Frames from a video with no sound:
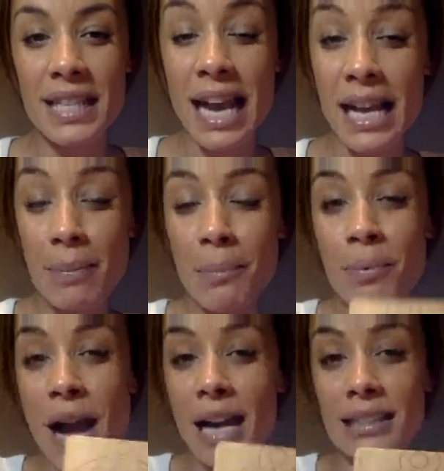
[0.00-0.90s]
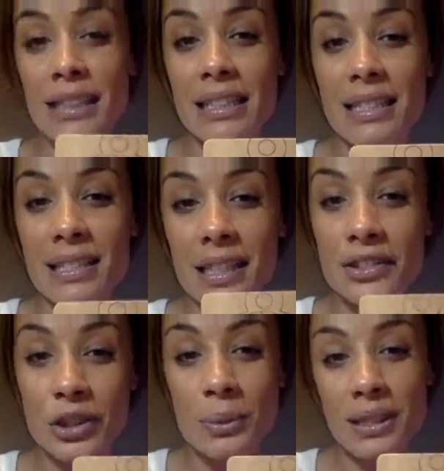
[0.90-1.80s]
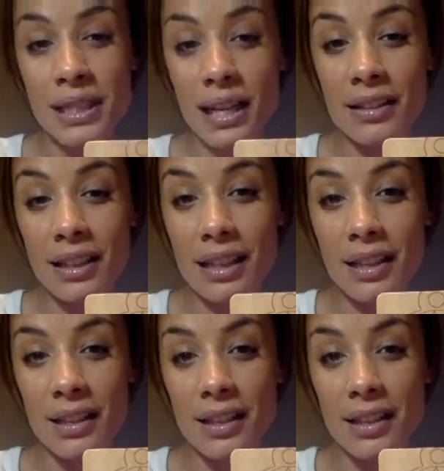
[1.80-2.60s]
Take up a practice and do it daily.